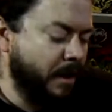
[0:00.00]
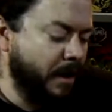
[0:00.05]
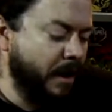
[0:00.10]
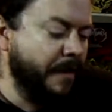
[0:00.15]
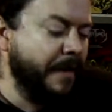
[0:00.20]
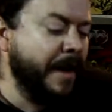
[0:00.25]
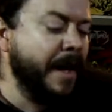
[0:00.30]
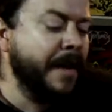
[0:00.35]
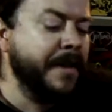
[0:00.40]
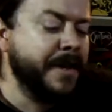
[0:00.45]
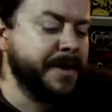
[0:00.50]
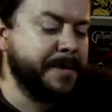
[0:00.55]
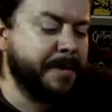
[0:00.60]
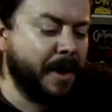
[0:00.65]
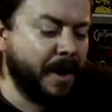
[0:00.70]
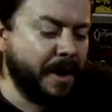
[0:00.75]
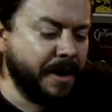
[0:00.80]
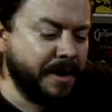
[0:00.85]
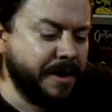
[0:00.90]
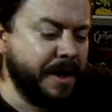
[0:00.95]
And then this
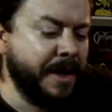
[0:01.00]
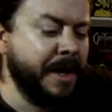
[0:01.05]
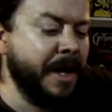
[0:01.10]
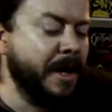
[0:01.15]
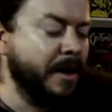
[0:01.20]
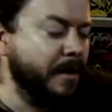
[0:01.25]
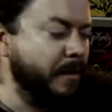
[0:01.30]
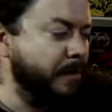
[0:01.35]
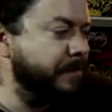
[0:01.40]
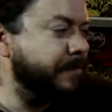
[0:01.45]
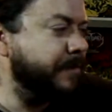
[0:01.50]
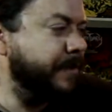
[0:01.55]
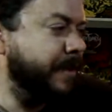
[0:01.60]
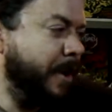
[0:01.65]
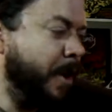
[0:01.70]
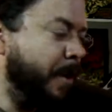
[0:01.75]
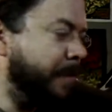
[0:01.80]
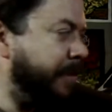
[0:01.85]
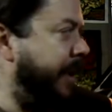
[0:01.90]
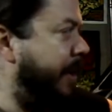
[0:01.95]
part, you know,
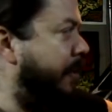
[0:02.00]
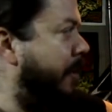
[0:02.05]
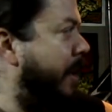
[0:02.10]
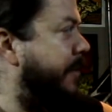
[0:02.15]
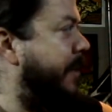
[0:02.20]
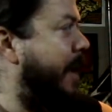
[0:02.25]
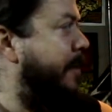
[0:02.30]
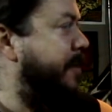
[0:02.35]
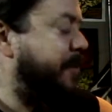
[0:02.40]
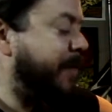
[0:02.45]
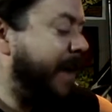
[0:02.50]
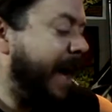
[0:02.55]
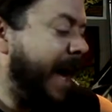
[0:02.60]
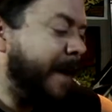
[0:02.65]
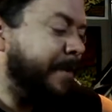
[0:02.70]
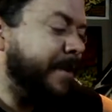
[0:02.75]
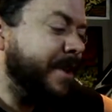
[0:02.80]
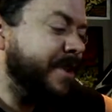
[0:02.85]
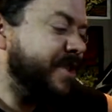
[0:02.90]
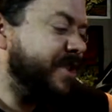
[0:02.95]
the opening riff comes back,
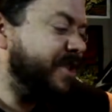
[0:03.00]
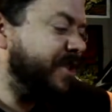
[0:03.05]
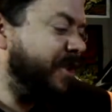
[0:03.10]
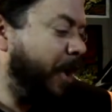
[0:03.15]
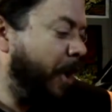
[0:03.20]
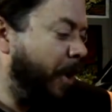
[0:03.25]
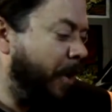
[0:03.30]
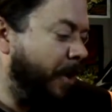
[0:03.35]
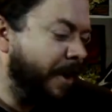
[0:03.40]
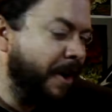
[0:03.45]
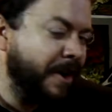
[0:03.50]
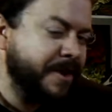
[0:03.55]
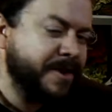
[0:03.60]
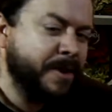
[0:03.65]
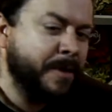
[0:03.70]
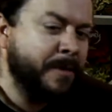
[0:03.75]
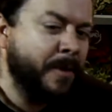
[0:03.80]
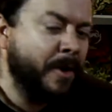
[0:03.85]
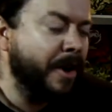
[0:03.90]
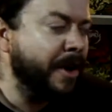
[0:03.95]
but it's slower, it's
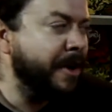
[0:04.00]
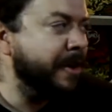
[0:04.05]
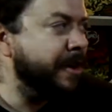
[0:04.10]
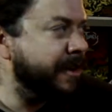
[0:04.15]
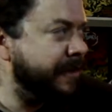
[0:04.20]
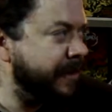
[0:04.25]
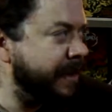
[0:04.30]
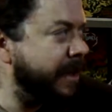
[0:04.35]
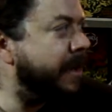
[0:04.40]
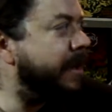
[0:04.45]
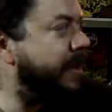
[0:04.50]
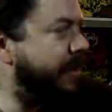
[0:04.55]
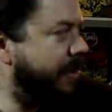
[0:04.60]
a little more groovy.